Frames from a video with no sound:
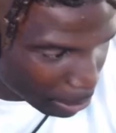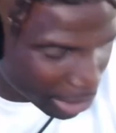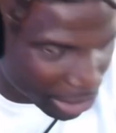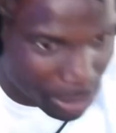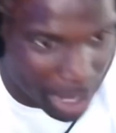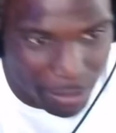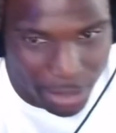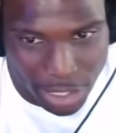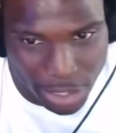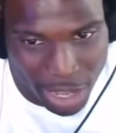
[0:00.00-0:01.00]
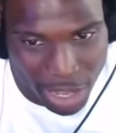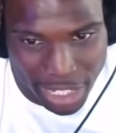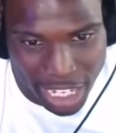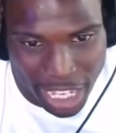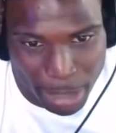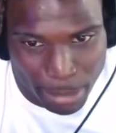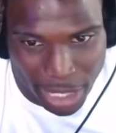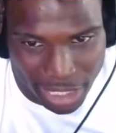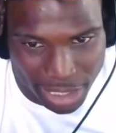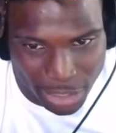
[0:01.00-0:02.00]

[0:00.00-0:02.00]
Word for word: mean, you haven't you haven't named like